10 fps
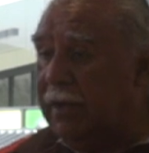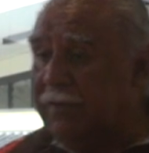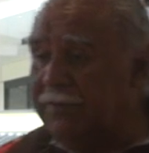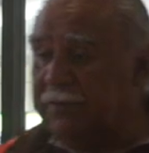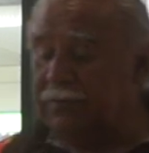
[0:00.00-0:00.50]

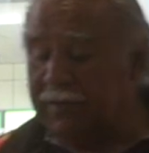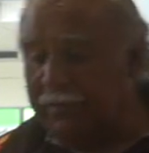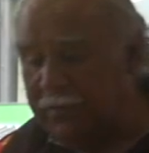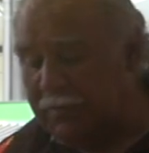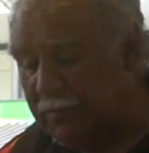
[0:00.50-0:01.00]
And, in,
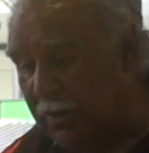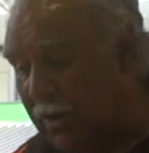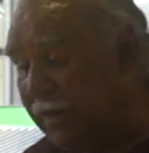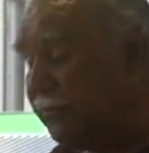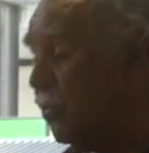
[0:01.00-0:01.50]
and the
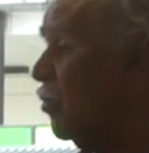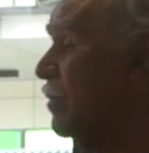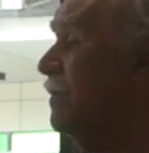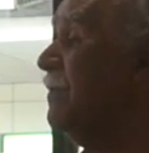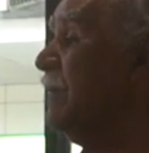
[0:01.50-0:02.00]
highest court
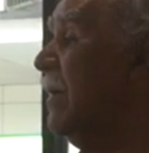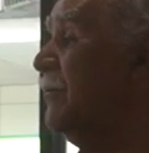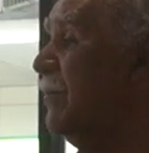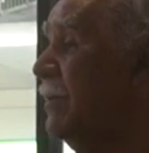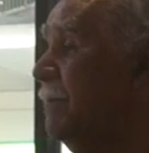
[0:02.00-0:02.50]
in this
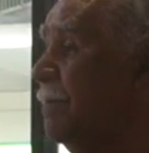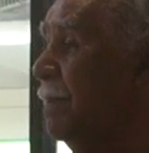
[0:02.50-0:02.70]
country